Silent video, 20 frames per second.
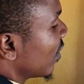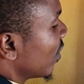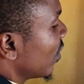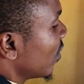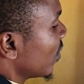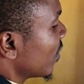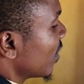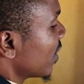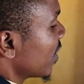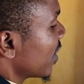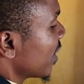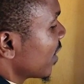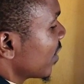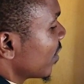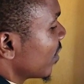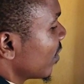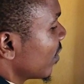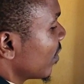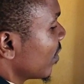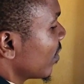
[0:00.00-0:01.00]
of the
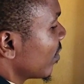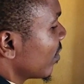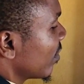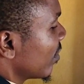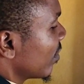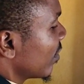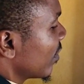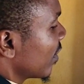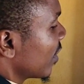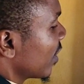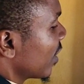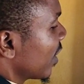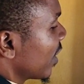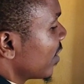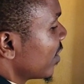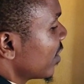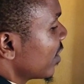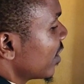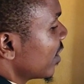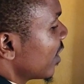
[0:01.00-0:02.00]
circle. Can
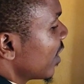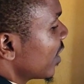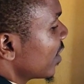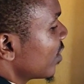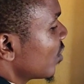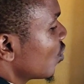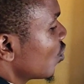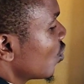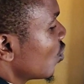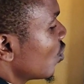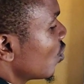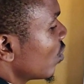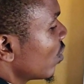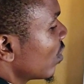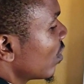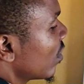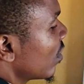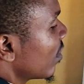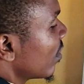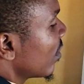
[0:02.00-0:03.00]
you see that?
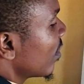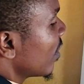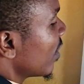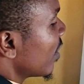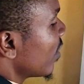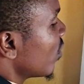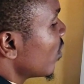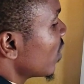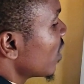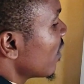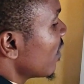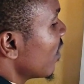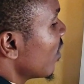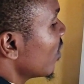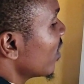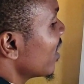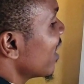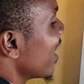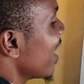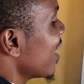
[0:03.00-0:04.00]
So whichever
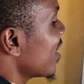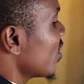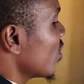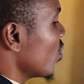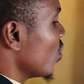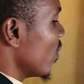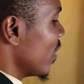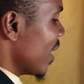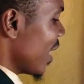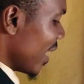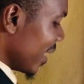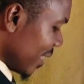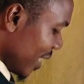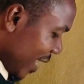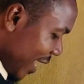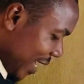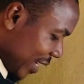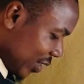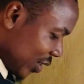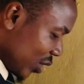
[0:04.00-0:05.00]
one they ask you, whether they
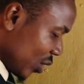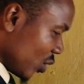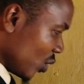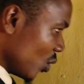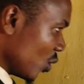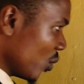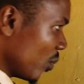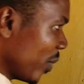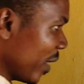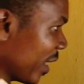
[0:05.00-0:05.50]
ask you